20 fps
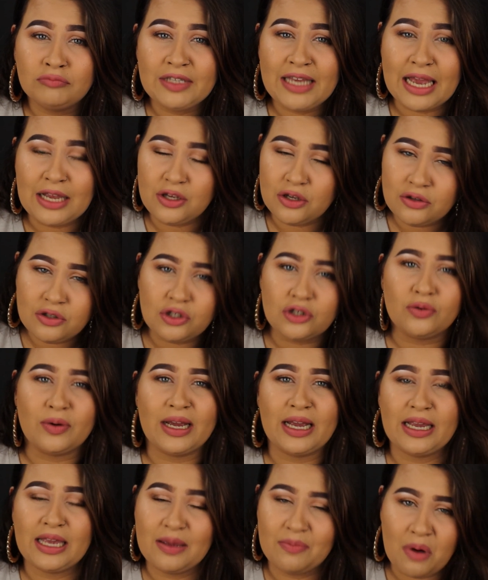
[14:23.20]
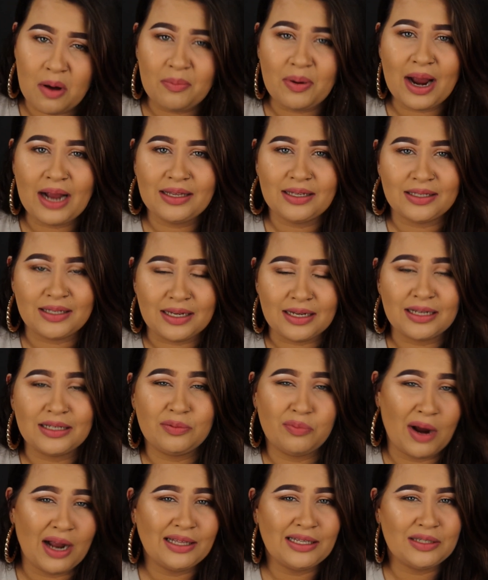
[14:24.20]
get used to it and keep on practicing, because
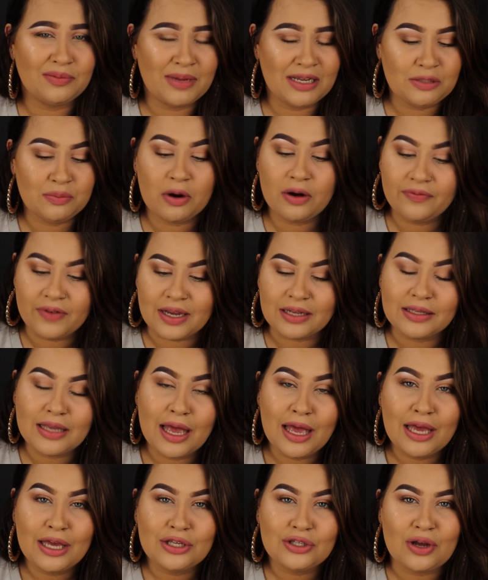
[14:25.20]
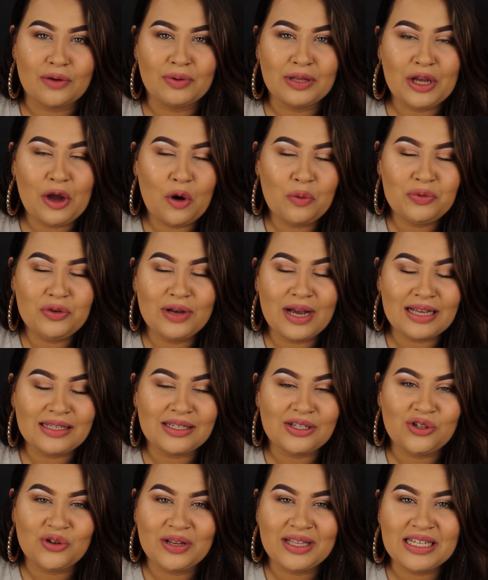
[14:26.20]
practice makes perfect. So I really hope you guys
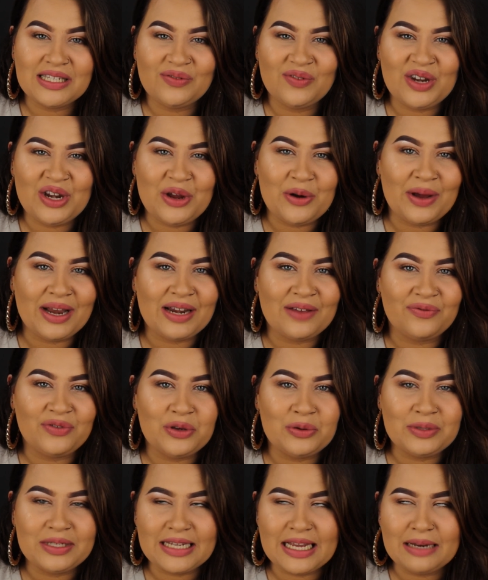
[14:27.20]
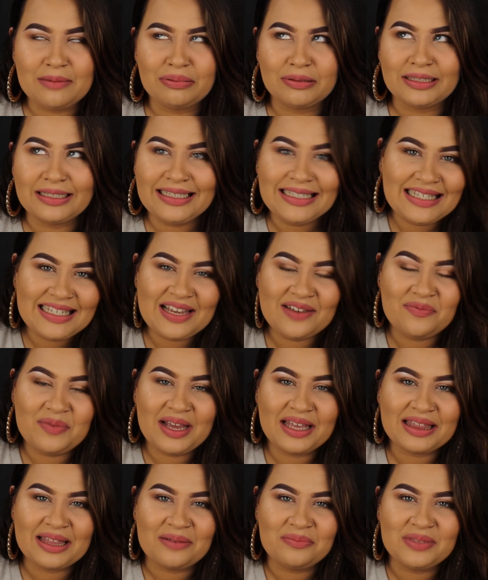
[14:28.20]
enjoyed this video, and if you did, please give
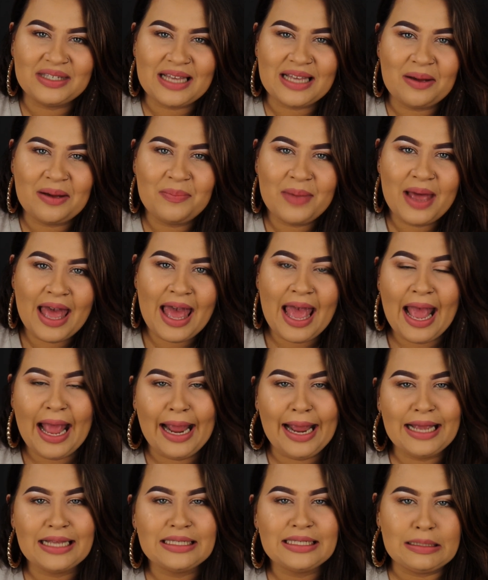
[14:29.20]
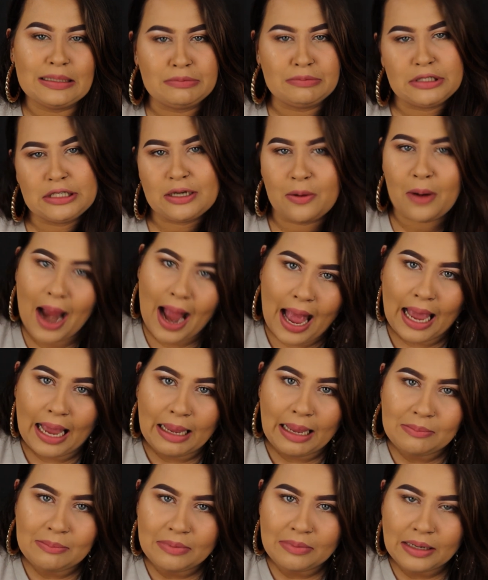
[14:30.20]
me a thumbs up and
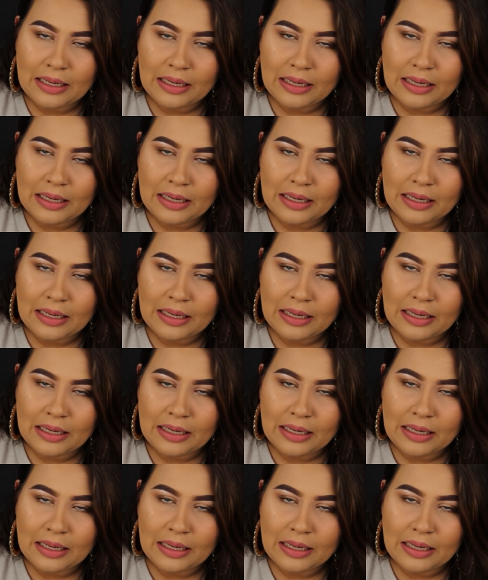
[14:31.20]
subscribe.